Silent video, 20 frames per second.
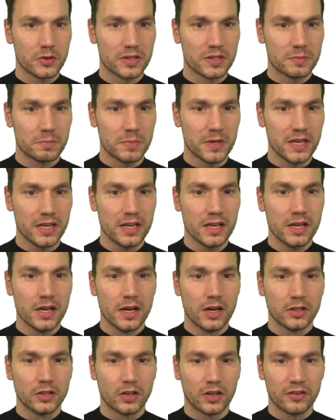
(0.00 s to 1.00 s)
USB
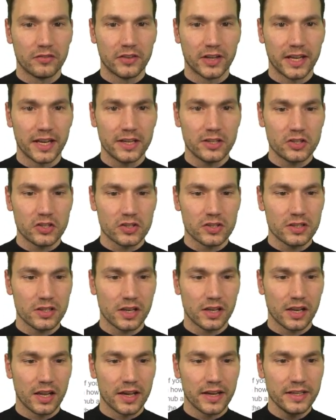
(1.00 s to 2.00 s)
notification
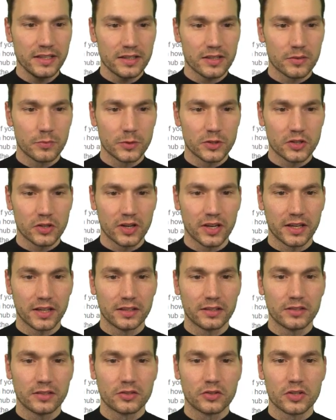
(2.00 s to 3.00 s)
light, which you
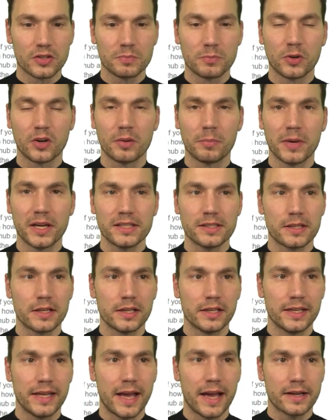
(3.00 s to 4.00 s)
can just programmatically